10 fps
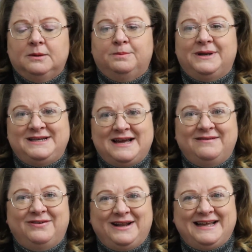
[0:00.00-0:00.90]
but
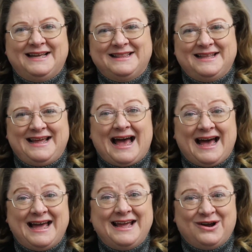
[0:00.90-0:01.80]
definitely in the
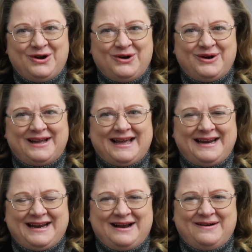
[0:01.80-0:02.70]
high
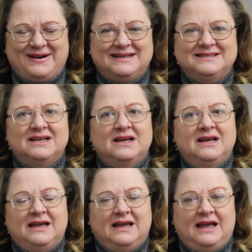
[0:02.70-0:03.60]
hurricane areas,
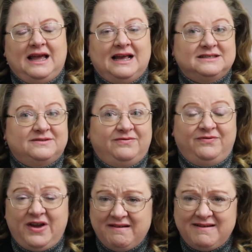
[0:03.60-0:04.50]
is
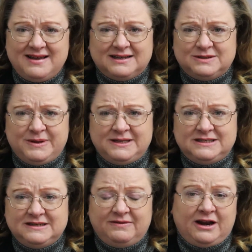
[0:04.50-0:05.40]
very
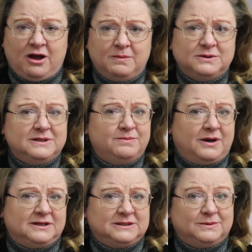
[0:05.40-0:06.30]
expensive and almost
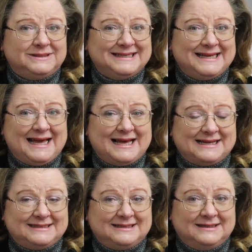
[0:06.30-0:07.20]
impossible to
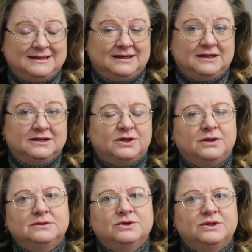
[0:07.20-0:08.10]
get. So
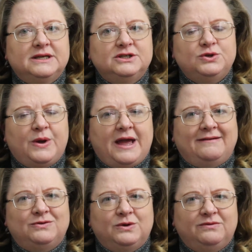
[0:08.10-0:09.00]
those are things you
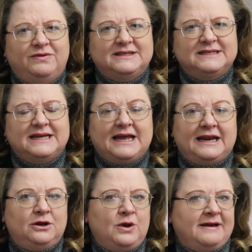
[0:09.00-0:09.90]
have to investigate,
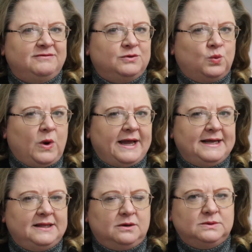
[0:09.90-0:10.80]
and you have to
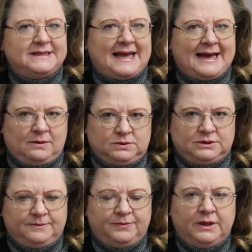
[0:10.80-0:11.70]
weigh those out.